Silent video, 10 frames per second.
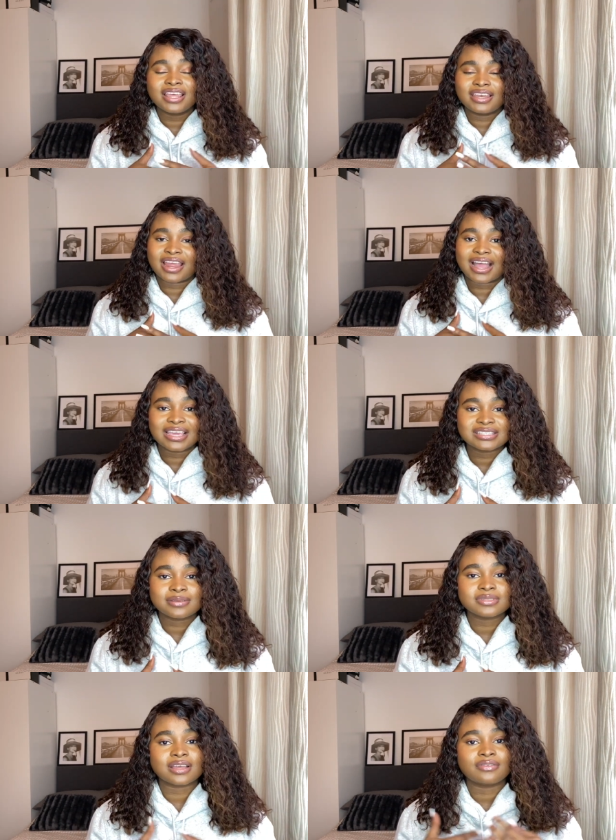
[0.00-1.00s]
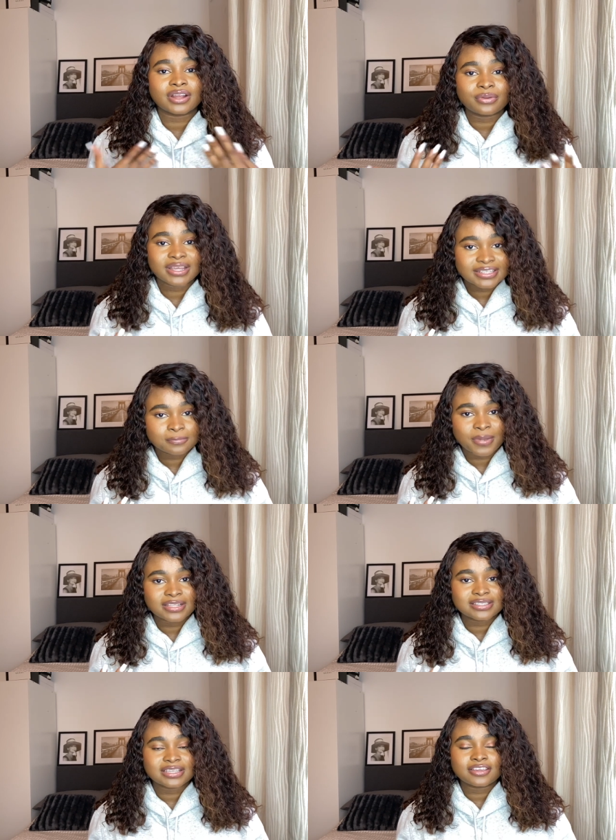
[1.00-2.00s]
their items are very
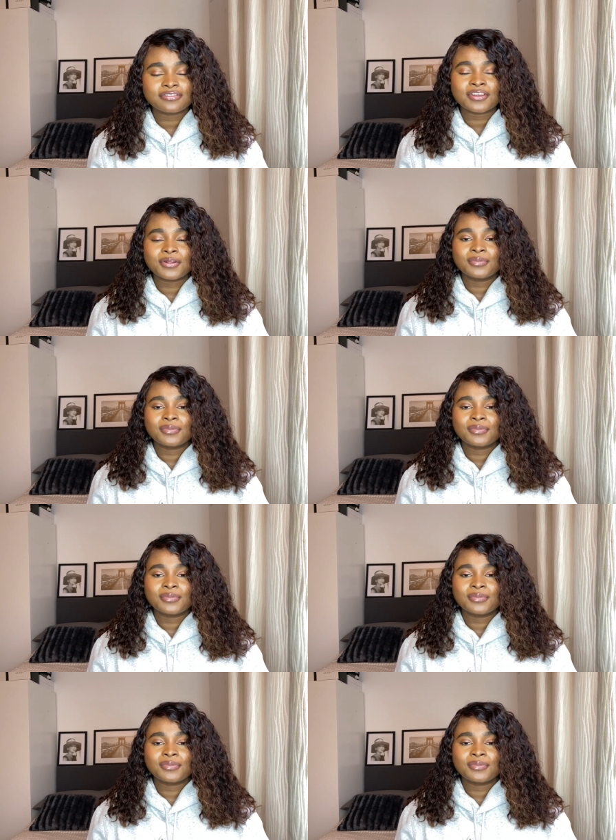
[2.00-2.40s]
expensive